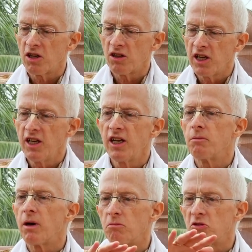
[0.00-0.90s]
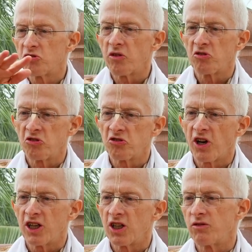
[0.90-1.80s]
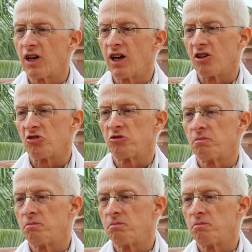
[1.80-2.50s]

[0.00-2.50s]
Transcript: leading members of the Society of Dallas.